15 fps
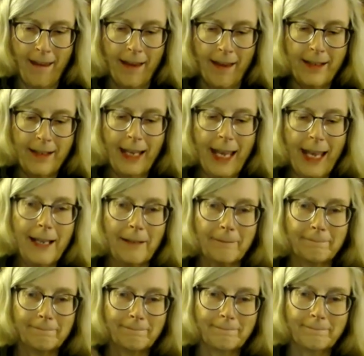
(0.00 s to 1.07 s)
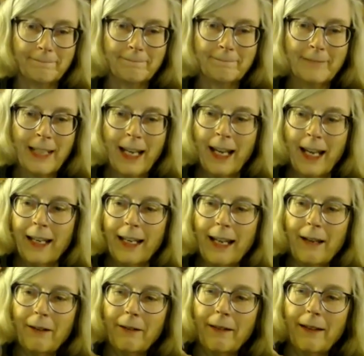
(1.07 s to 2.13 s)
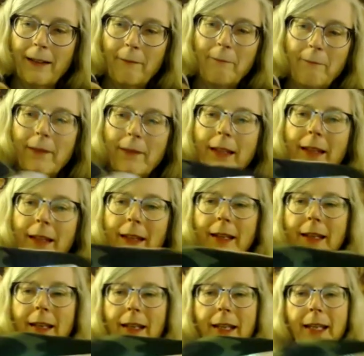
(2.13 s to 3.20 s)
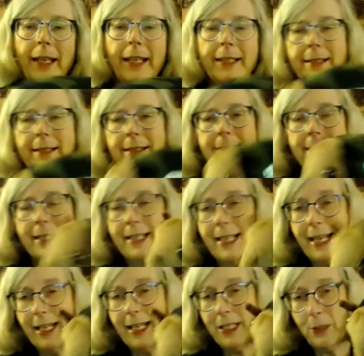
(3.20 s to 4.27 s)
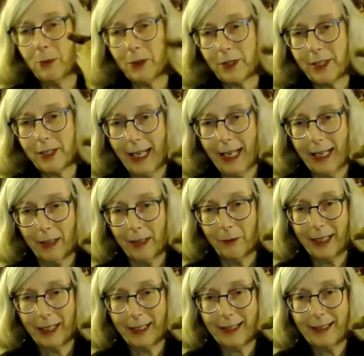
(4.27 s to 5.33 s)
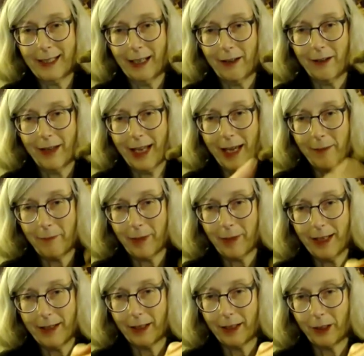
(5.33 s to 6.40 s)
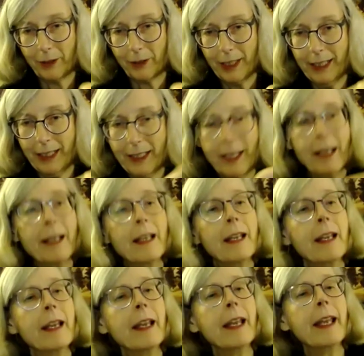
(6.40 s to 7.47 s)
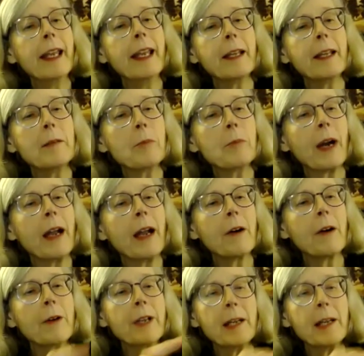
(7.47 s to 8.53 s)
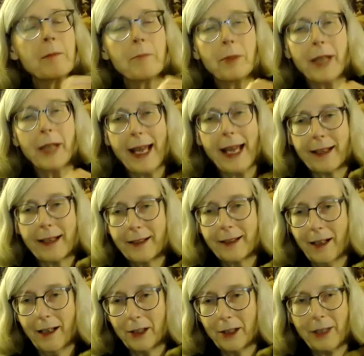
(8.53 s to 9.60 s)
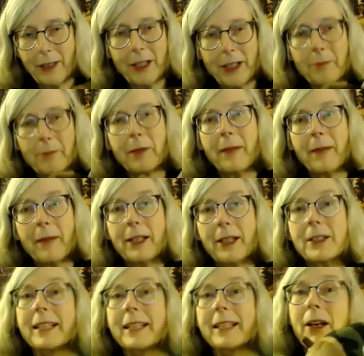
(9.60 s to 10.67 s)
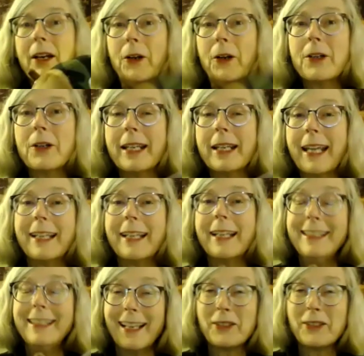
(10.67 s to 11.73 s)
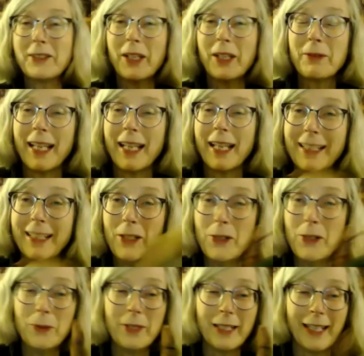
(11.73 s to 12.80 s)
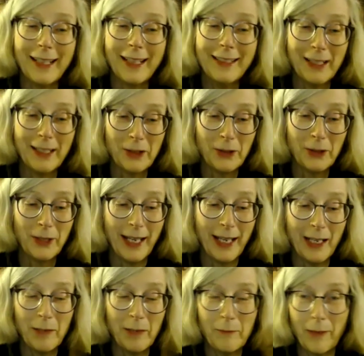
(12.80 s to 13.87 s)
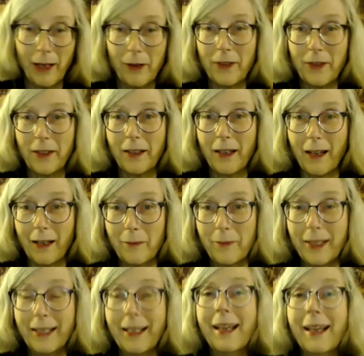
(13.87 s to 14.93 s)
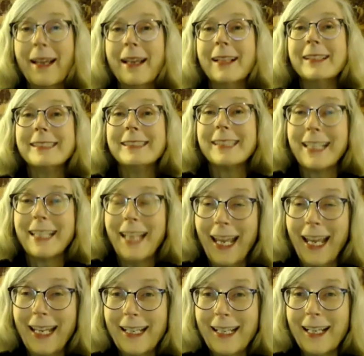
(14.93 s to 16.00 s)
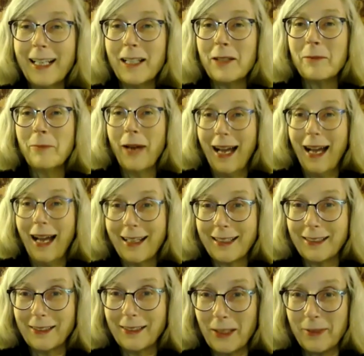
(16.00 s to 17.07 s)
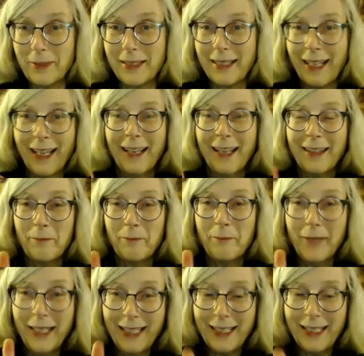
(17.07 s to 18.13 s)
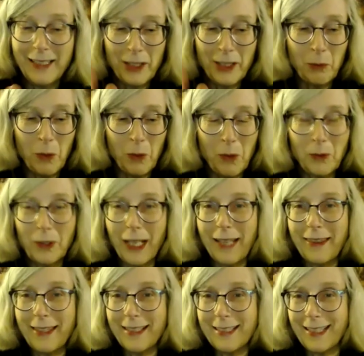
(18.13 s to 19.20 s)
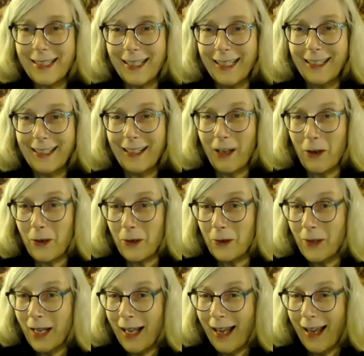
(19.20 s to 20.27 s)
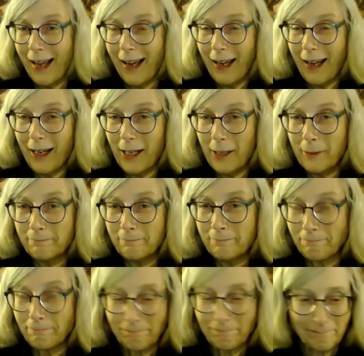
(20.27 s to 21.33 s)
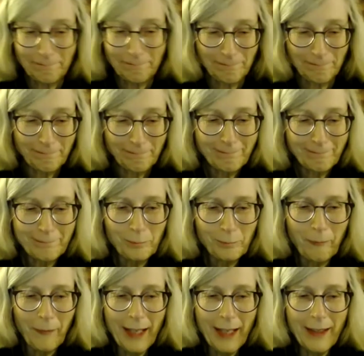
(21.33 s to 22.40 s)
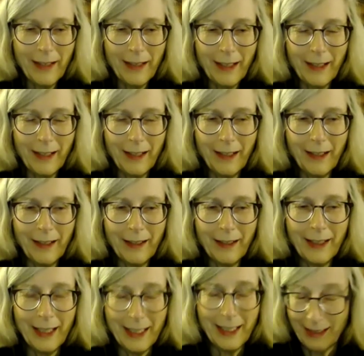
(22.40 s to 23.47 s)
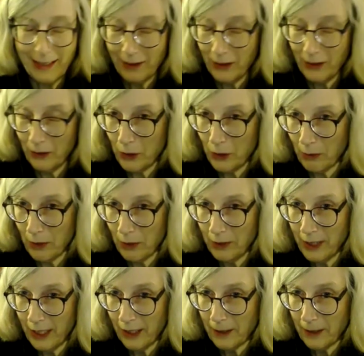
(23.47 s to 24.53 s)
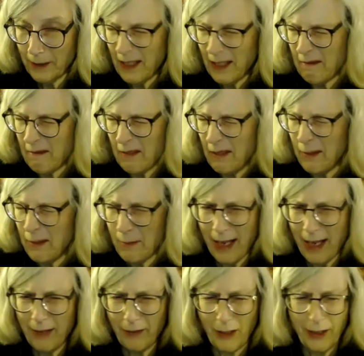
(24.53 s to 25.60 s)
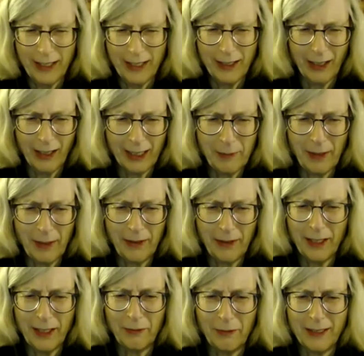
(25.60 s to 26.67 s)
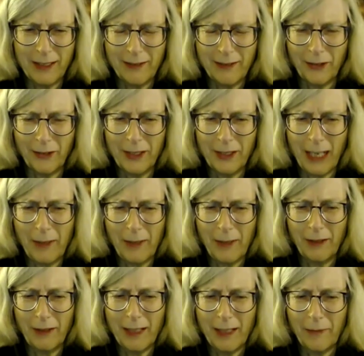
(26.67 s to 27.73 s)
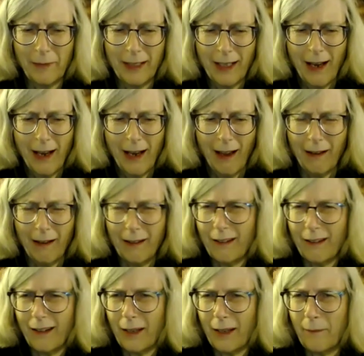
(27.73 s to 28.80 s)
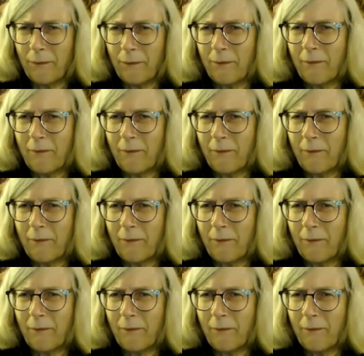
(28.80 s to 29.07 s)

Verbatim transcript: cicada. Now, it's an annual cicada. We can tell that by the green and brown and black coloration. But my goodness, I heard again yesterday, it was on the news again yesterday about the coming cicada apocalypse. The media just won't let this thing go. Um, they it is an unusual year and I, we might have already talked about this once the first time i read it but our um,